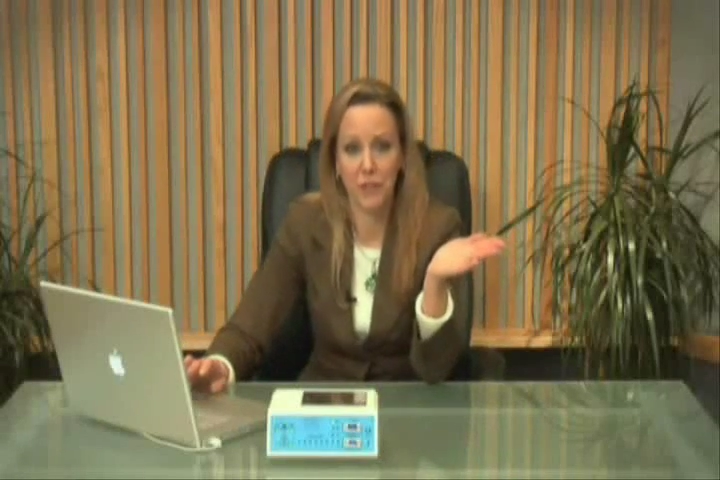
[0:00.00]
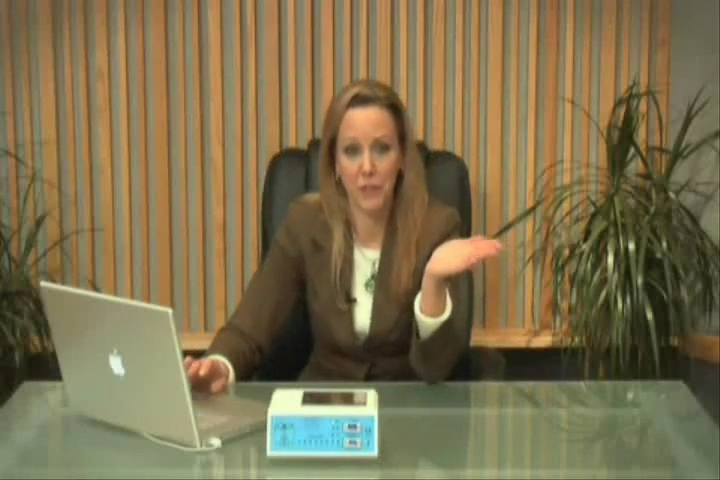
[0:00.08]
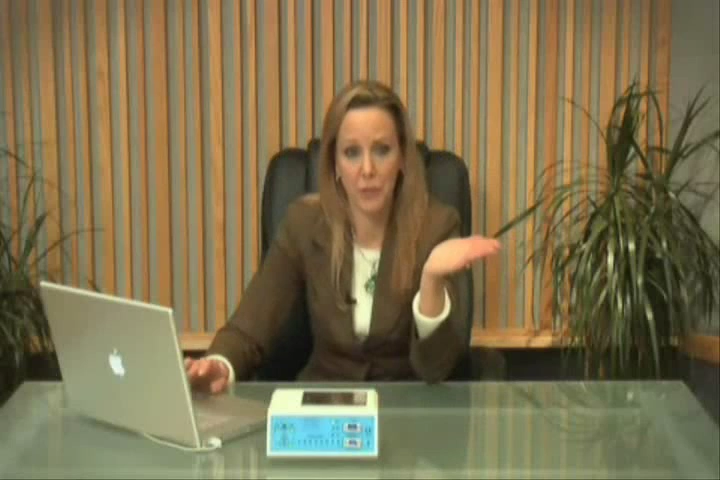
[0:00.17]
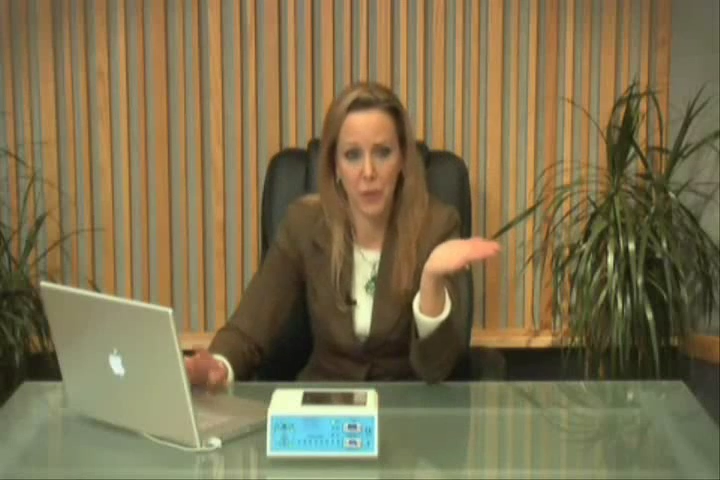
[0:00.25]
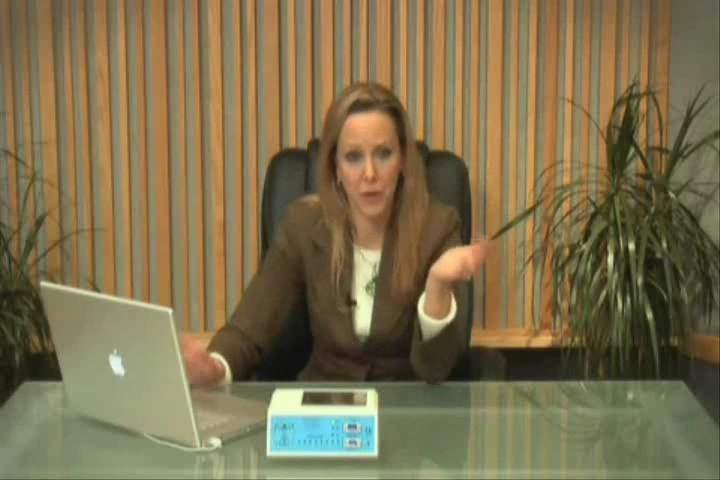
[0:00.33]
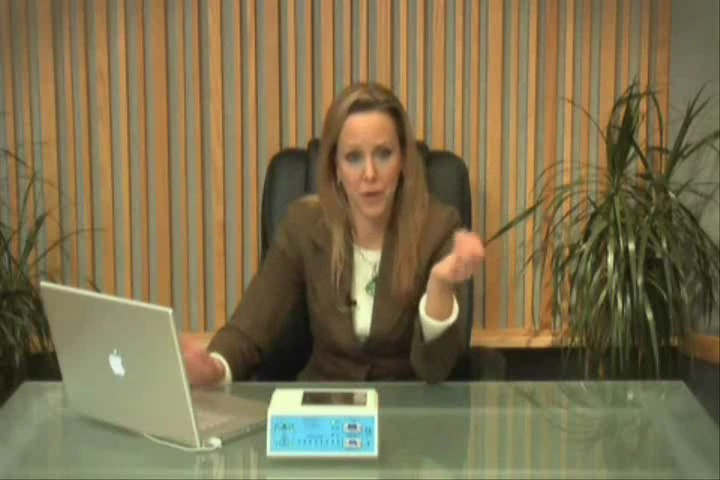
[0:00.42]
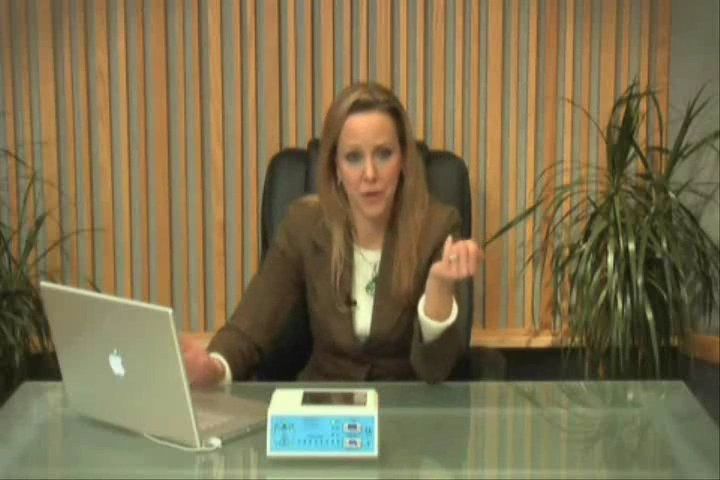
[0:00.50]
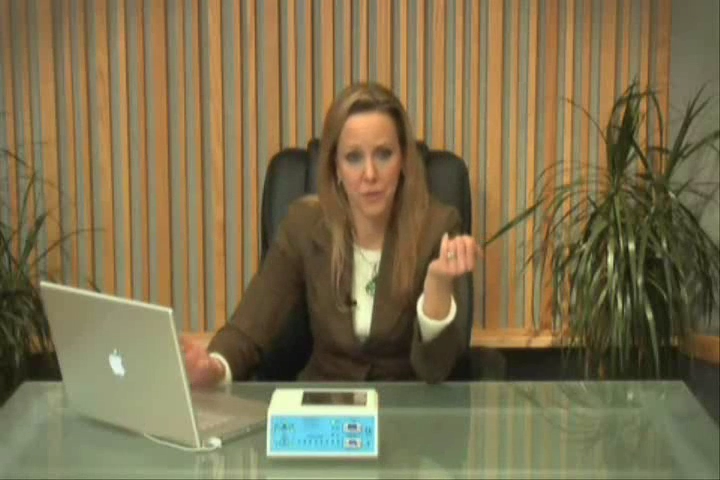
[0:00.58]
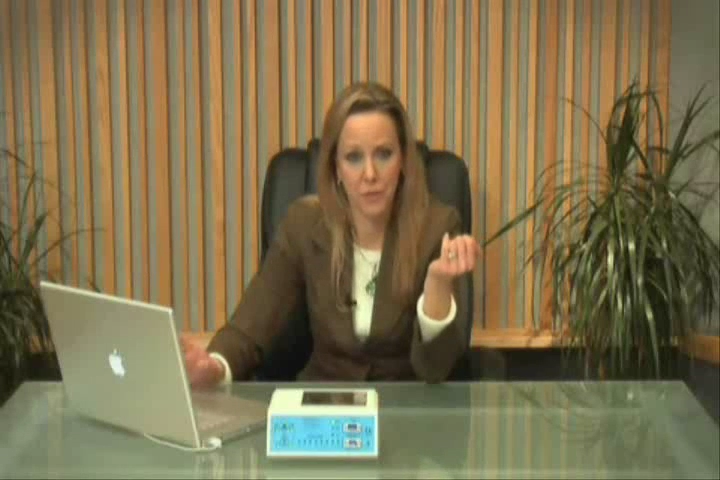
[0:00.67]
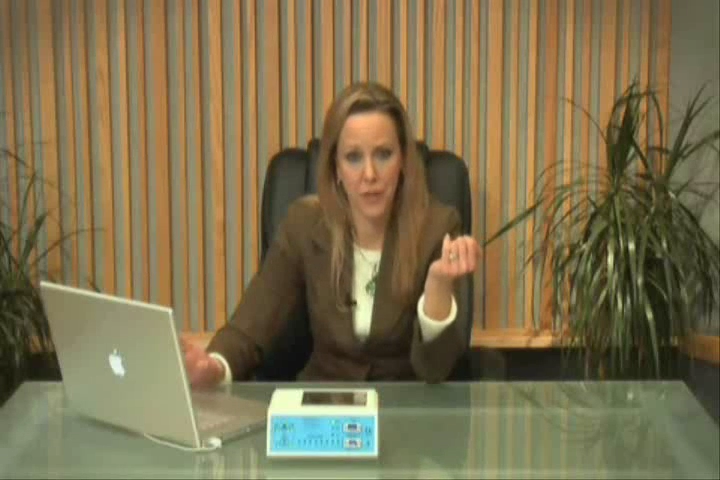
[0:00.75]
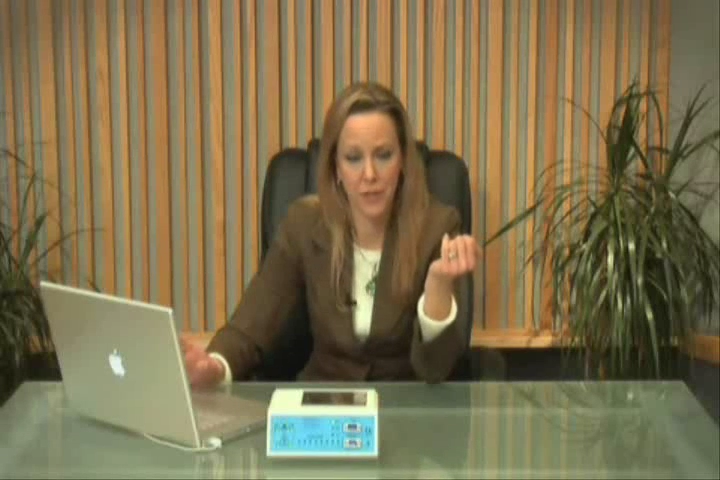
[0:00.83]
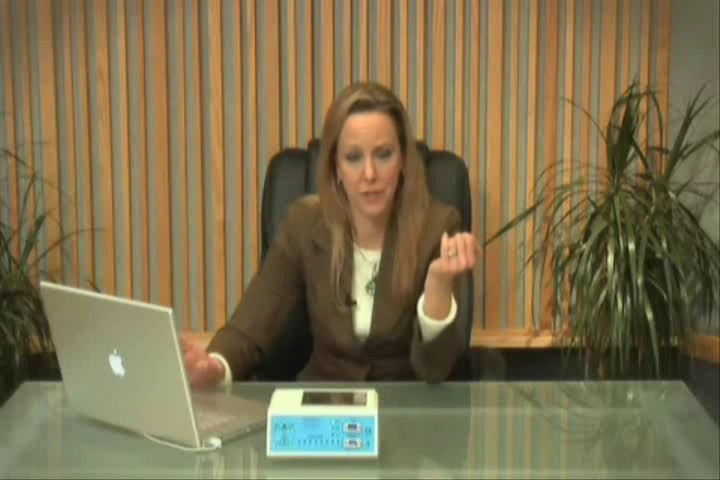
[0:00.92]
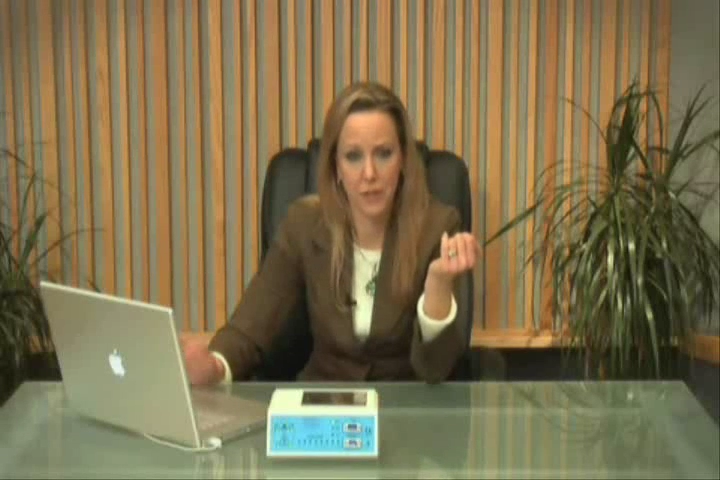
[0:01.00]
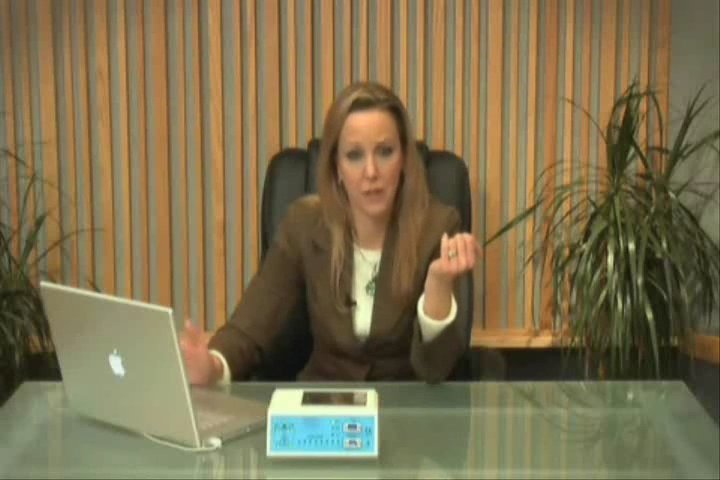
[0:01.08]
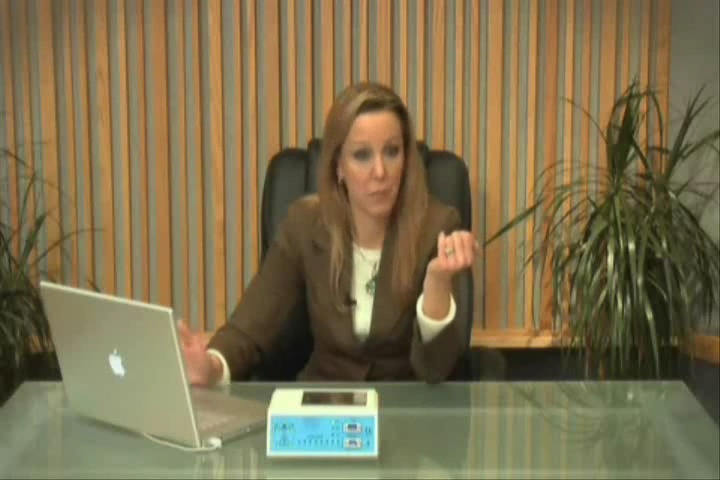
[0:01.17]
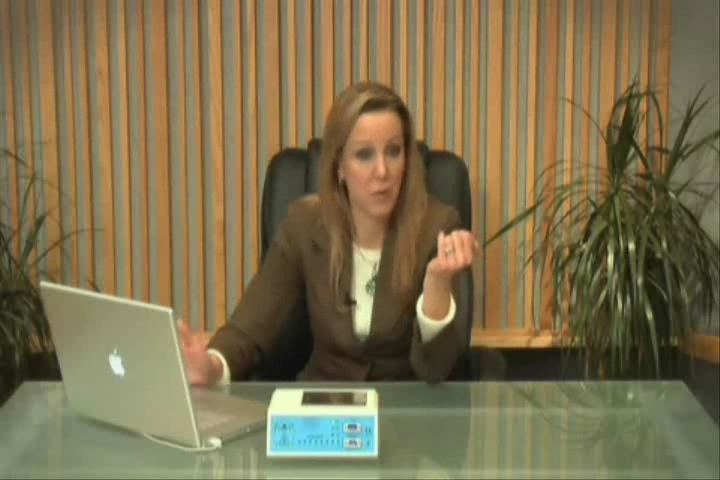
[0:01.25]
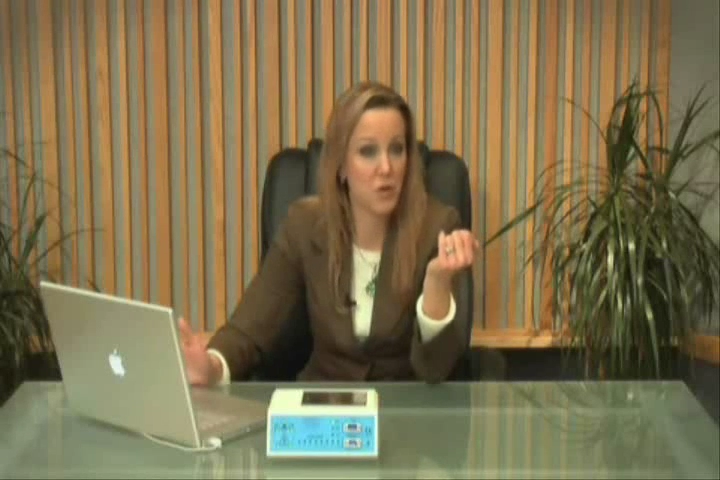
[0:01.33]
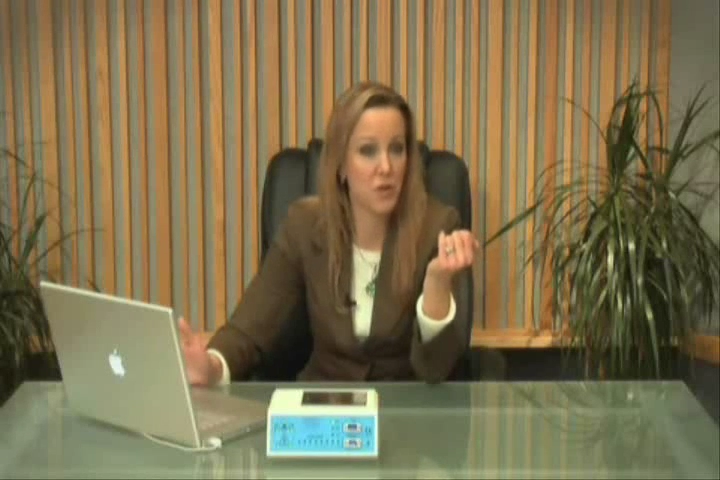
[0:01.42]
this would argue that
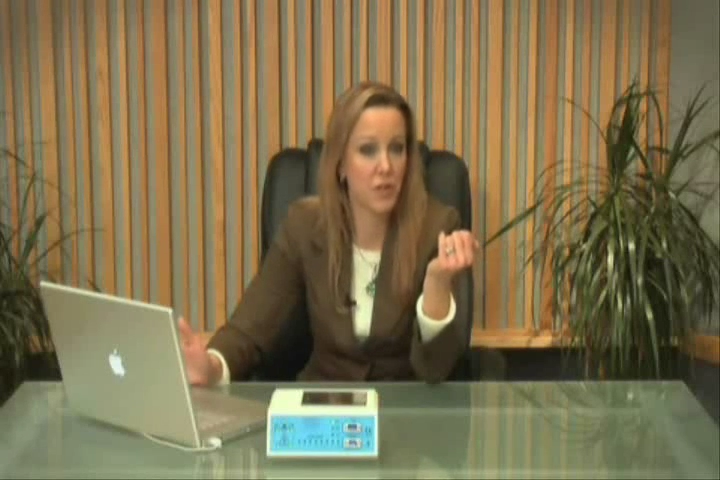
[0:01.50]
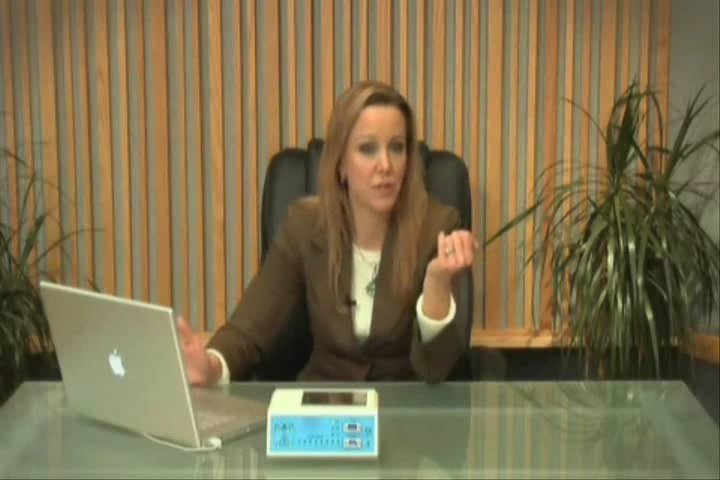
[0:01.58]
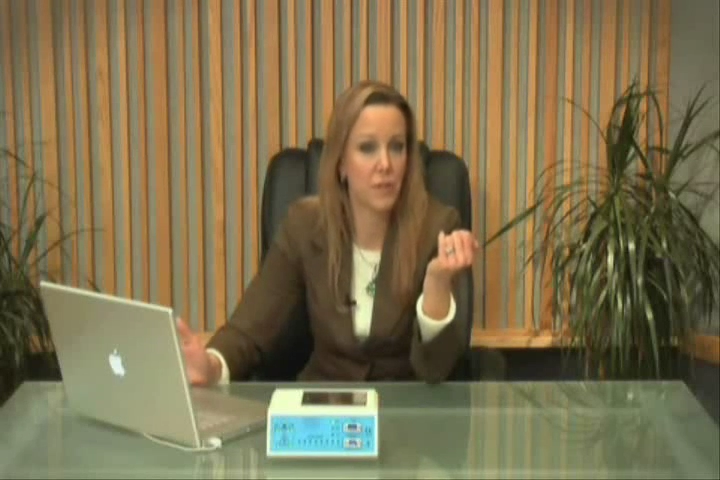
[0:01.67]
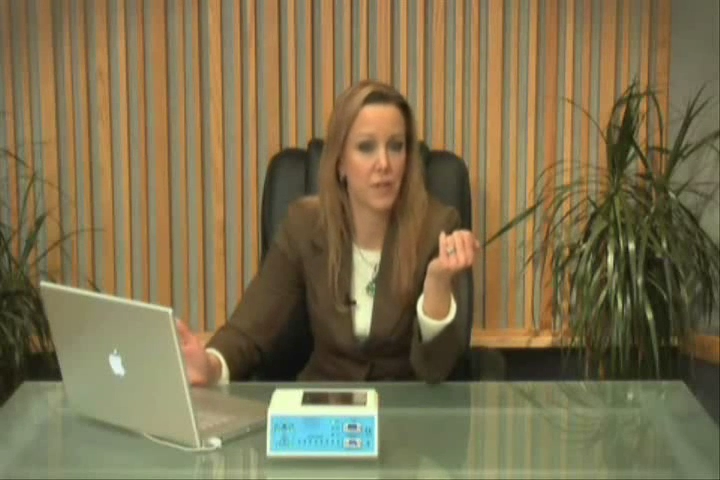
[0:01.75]
certain emotions,